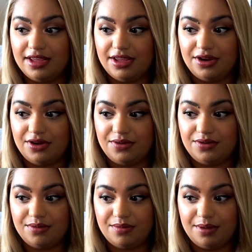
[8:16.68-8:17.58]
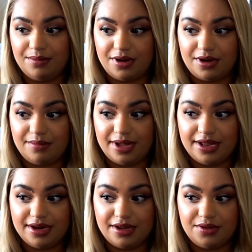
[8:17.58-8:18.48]
My mom
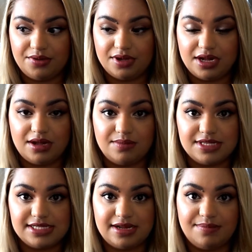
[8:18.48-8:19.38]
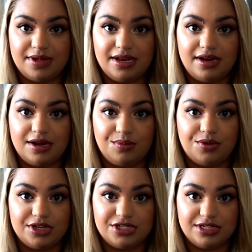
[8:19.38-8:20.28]
had to come and step in and help
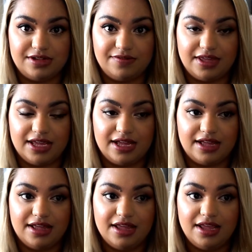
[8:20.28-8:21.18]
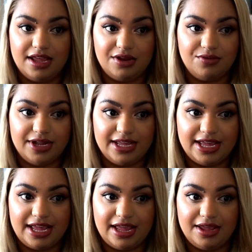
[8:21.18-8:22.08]
watch Olivia.
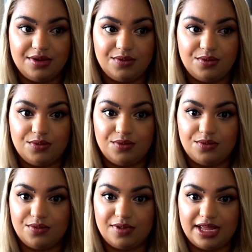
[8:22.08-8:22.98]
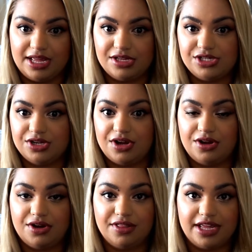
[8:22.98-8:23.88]
Enrique took on
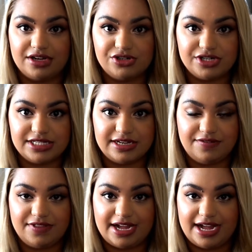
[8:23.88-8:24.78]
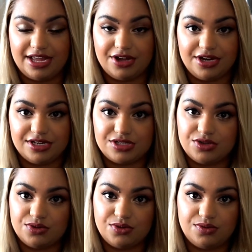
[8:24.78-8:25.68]
all the extra stuff that I couldn't
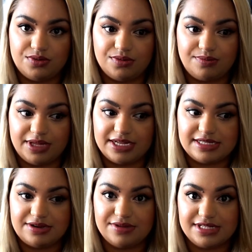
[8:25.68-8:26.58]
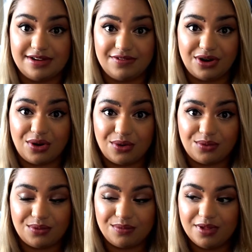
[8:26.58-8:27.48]
do because I was never
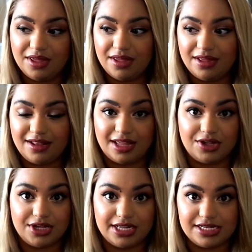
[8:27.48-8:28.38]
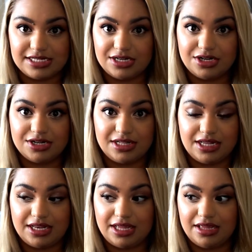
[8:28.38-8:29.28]
home, like cooking dinner,
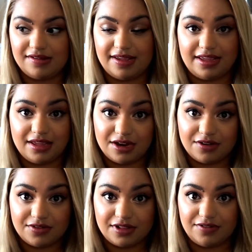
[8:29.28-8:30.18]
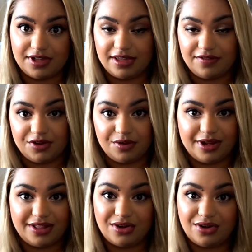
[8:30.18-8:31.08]
cleaning, taking care of Olivia, giving her a
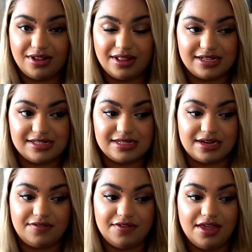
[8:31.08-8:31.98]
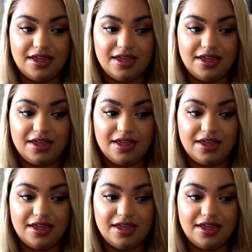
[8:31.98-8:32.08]
bath, all of that stuff.